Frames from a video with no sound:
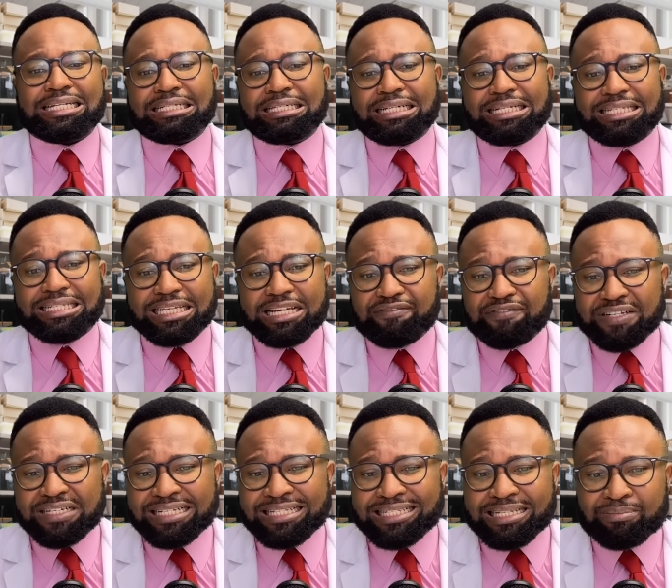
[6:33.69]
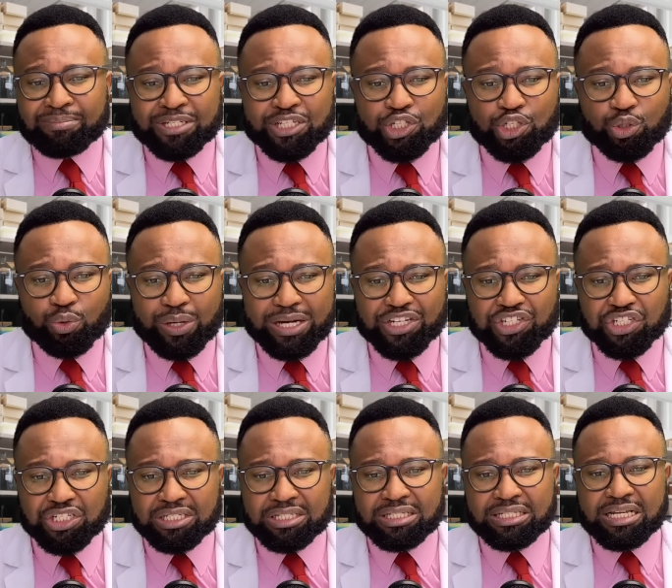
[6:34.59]
it's given in some
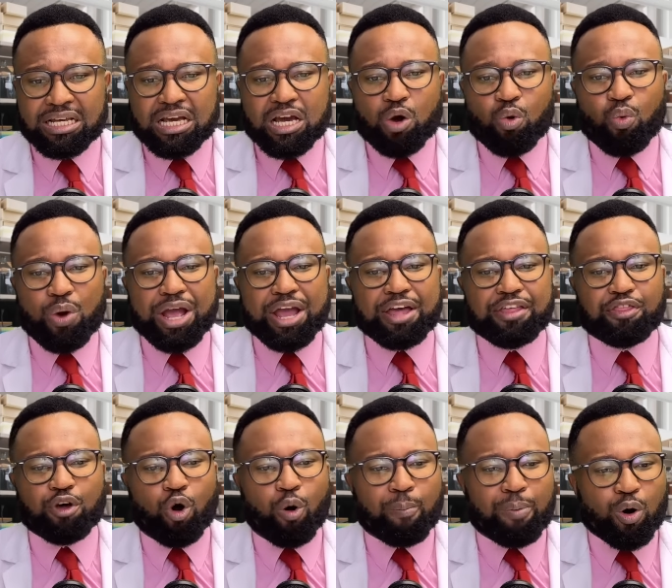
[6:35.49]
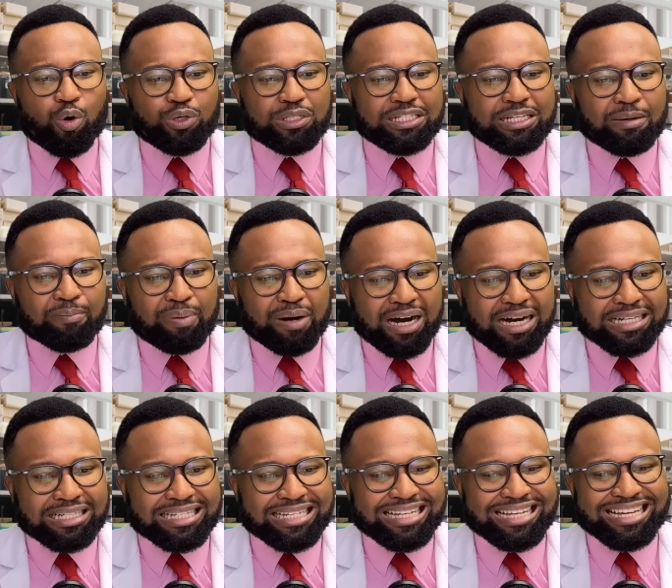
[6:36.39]
situations where the opposing
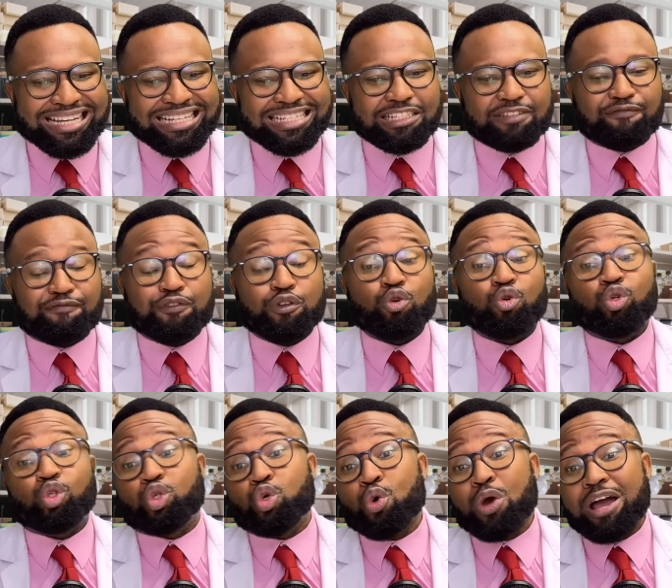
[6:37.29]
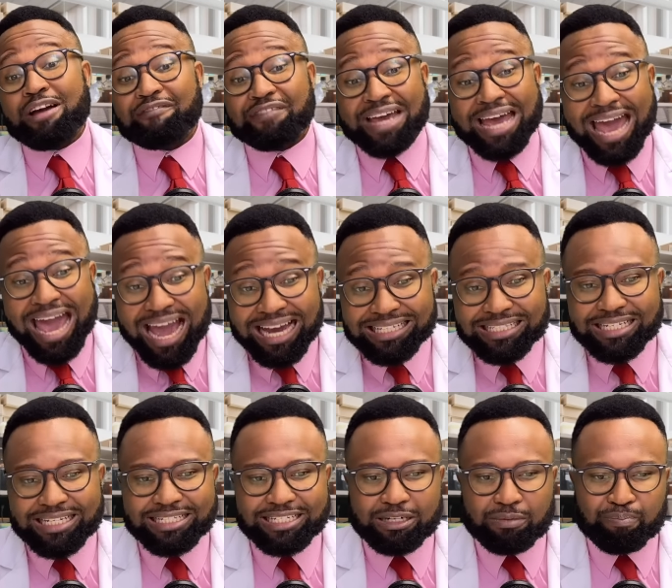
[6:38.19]
party is viewed to have
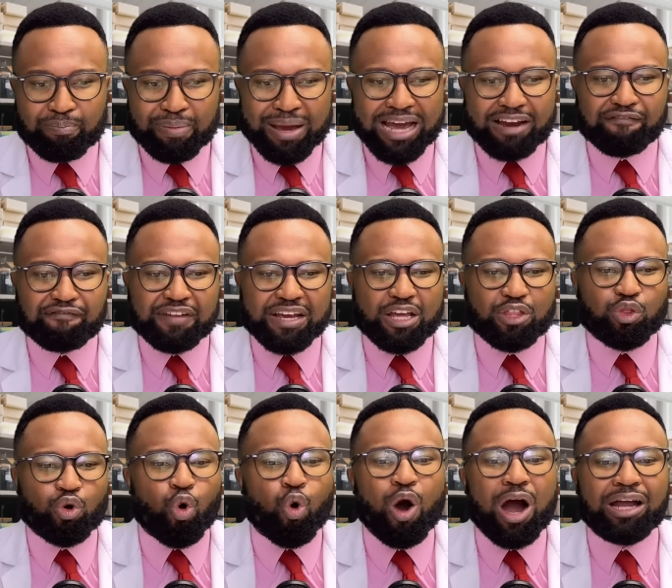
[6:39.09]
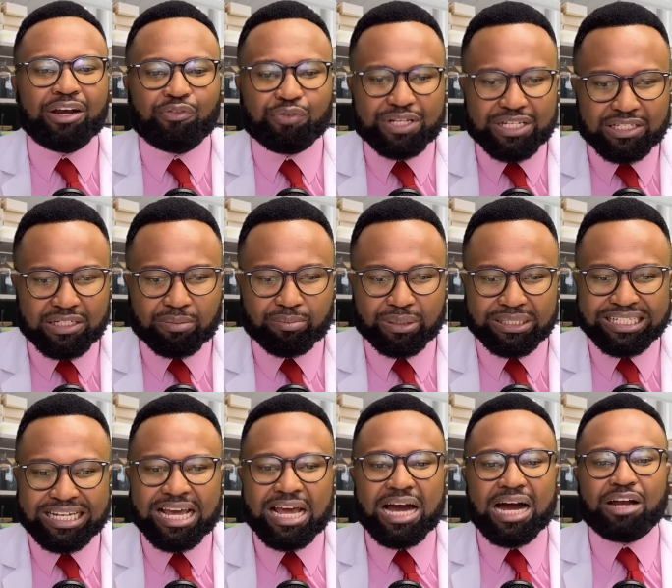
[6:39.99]
acted in bad faith or unreasonably,
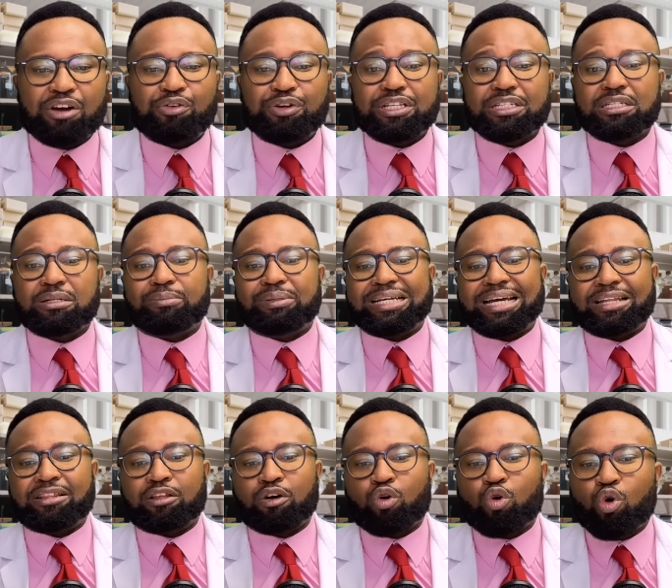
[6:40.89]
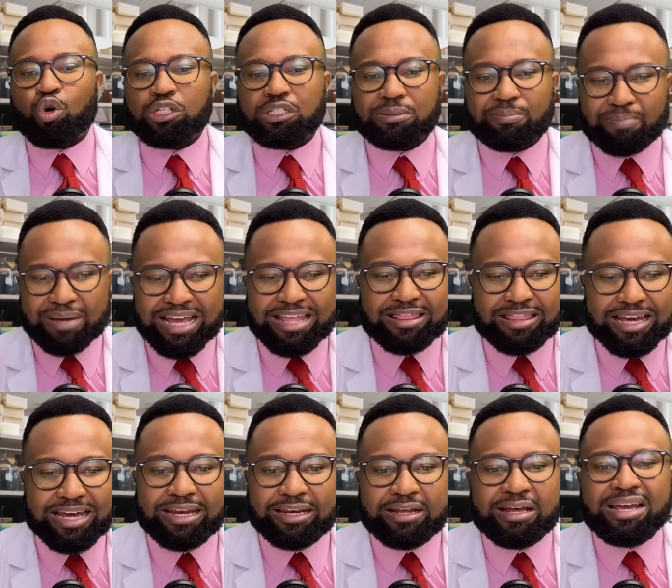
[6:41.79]
and the court may
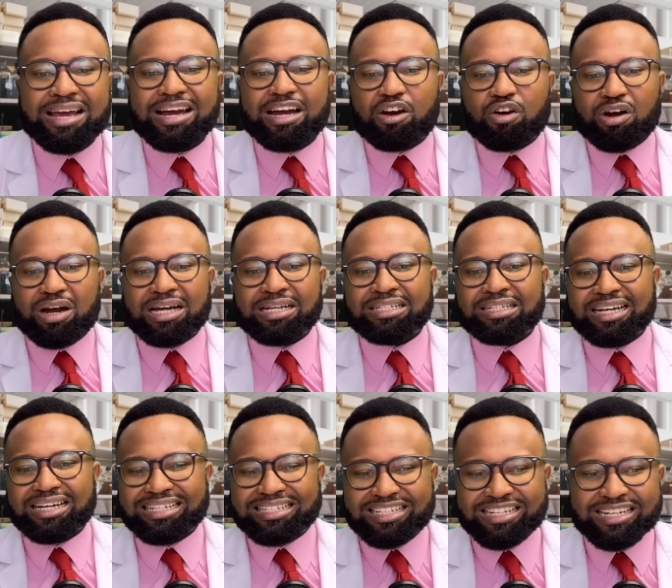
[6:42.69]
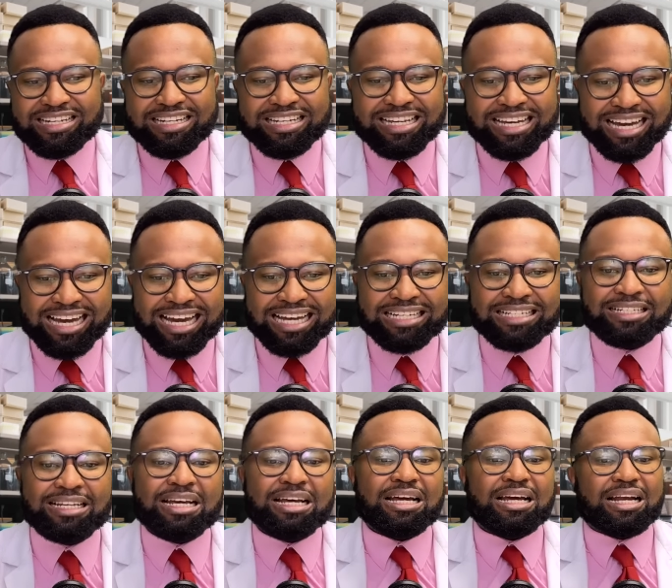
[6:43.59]
then grant attorney and
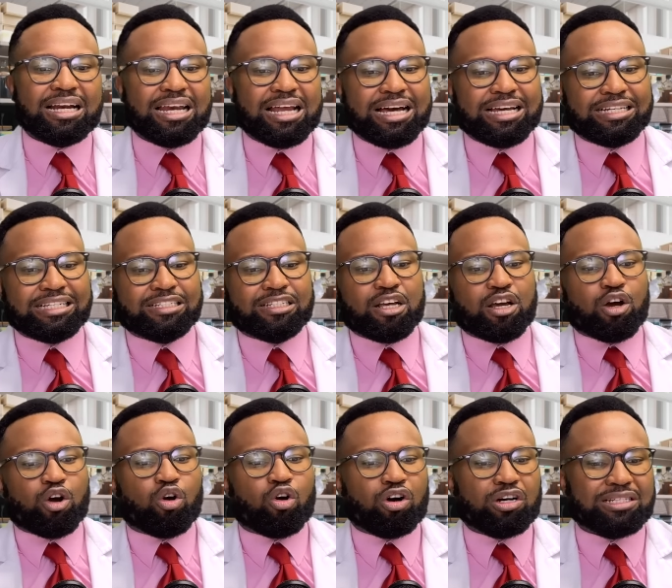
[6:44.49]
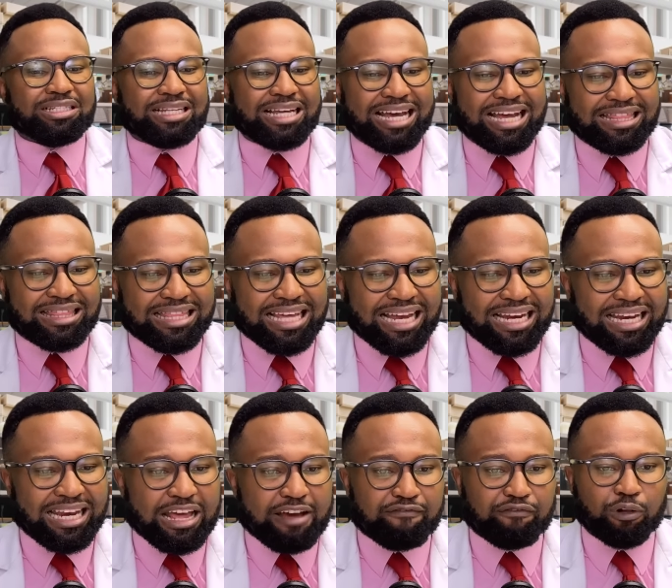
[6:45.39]
client costs at that
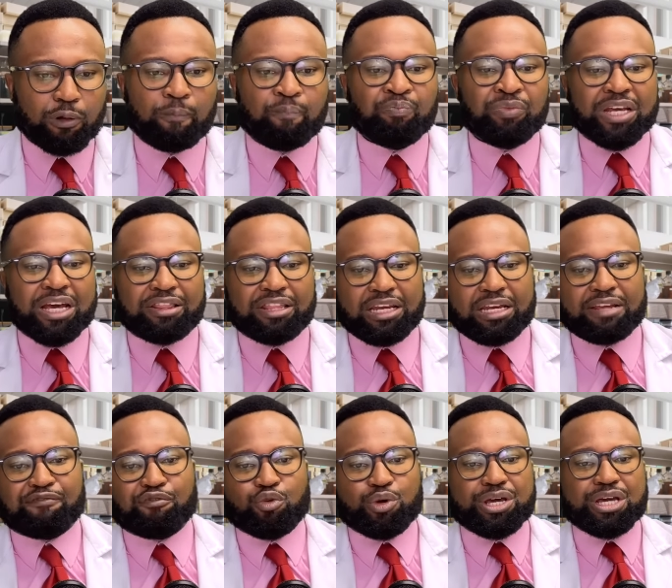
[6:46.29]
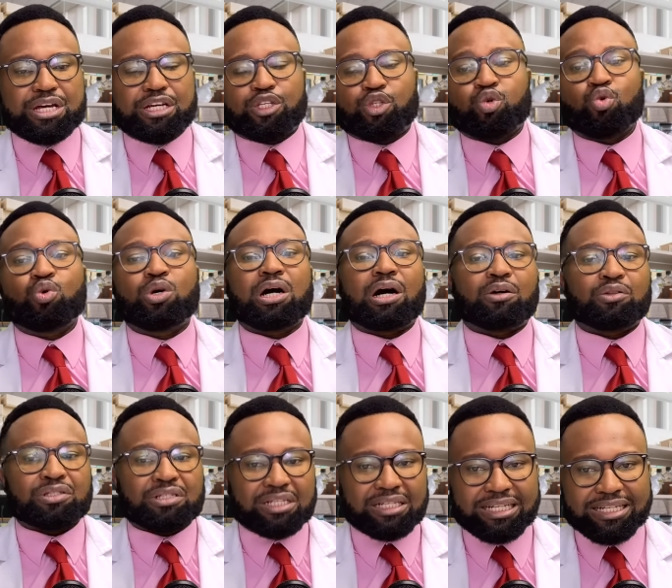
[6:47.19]
level. And then if you hear to
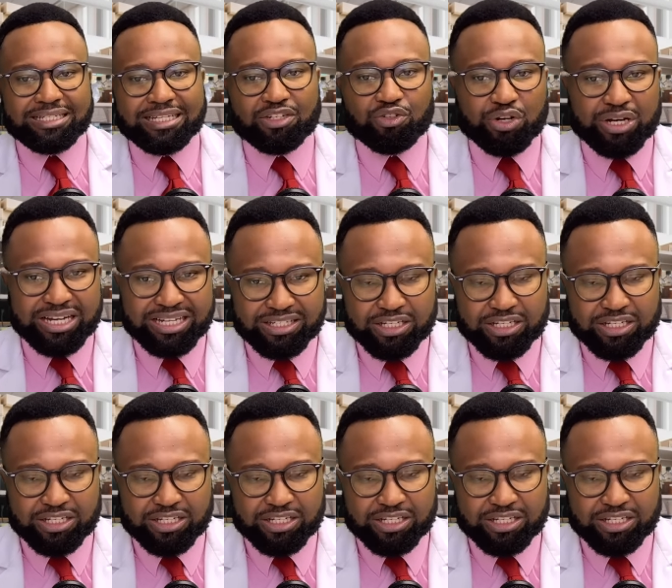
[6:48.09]
counsel, etc.,